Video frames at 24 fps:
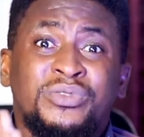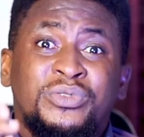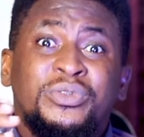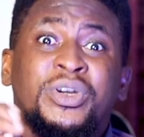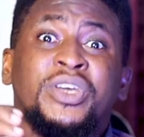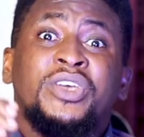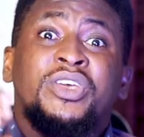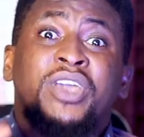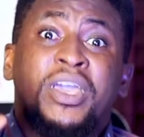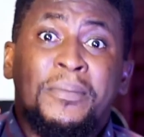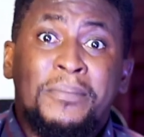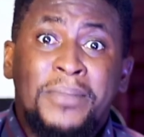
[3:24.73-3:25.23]

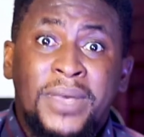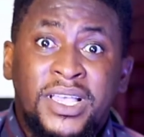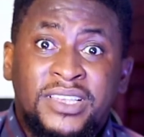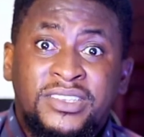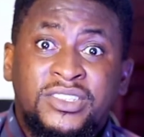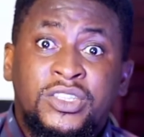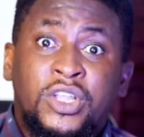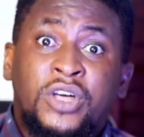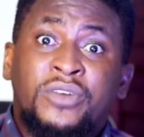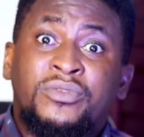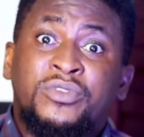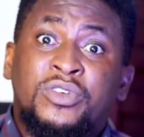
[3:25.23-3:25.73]
when you're a
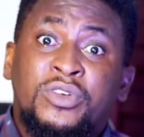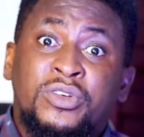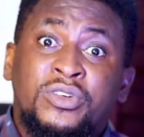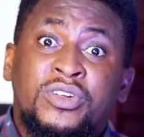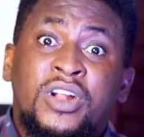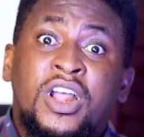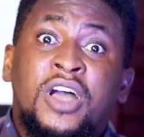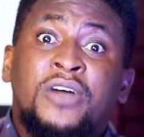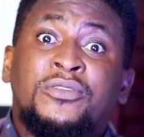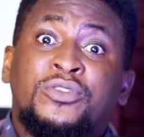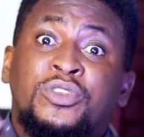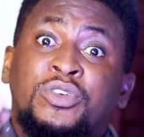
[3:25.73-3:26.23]
master of your
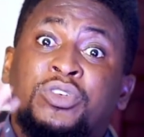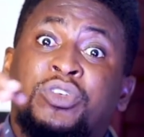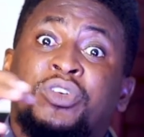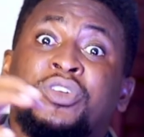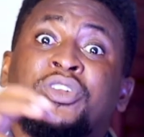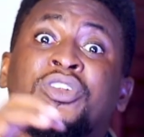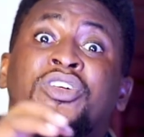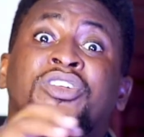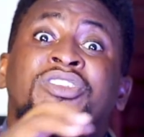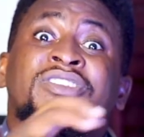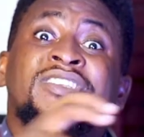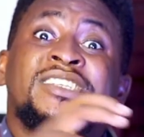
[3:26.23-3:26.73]
craft or
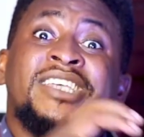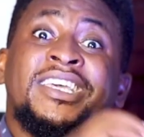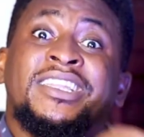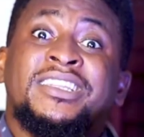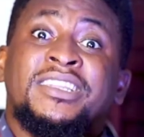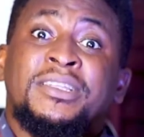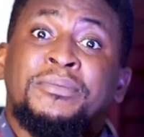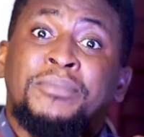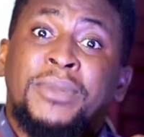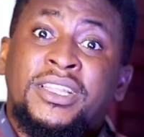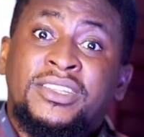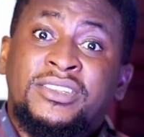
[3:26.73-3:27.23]
you're not
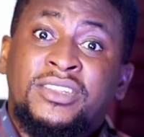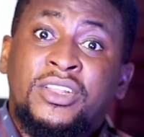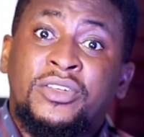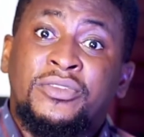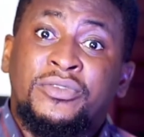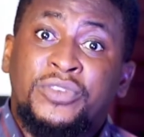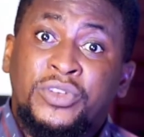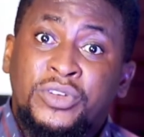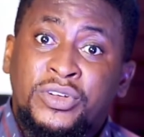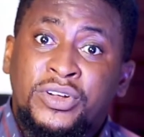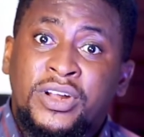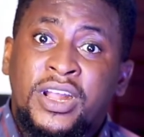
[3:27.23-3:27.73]
yet the master
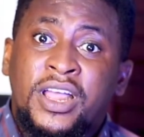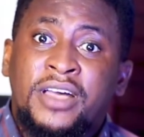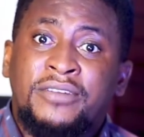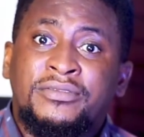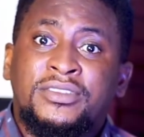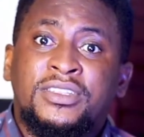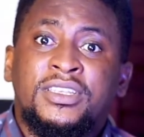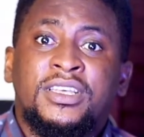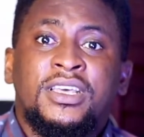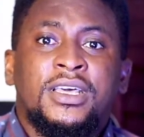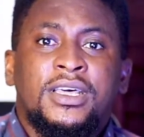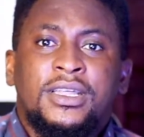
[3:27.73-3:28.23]
of your
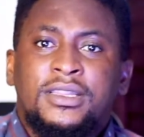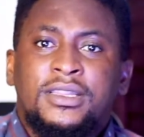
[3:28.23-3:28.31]
craft,